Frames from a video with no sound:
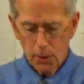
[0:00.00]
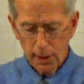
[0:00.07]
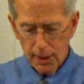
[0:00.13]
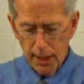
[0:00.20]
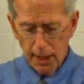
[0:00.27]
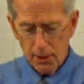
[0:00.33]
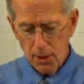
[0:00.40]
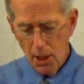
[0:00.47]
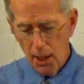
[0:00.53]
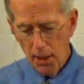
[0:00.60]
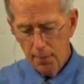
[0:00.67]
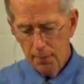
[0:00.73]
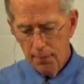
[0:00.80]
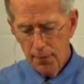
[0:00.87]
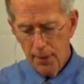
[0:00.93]
during that
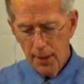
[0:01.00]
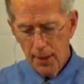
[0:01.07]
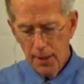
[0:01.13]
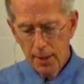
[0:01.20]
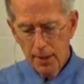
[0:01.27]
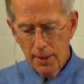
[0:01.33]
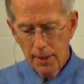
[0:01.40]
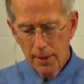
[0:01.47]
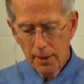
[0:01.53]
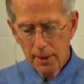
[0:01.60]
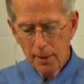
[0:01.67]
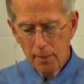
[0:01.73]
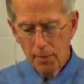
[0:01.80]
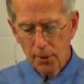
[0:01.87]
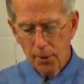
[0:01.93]
time.
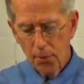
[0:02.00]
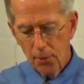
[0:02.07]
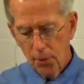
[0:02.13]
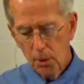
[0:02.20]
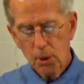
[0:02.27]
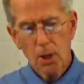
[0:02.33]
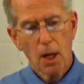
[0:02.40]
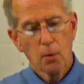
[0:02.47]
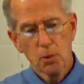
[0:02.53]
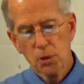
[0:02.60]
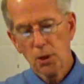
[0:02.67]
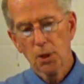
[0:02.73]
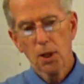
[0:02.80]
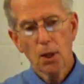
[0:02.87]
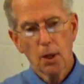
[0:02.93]
But the third
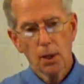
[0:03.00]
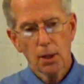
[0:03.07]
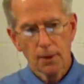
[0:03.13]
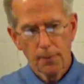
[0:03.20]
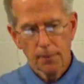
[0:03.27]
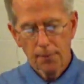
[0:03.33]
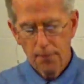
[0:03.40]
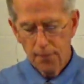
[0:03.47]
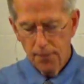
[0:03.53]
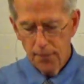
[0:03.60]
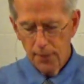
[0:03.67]
time was in the garden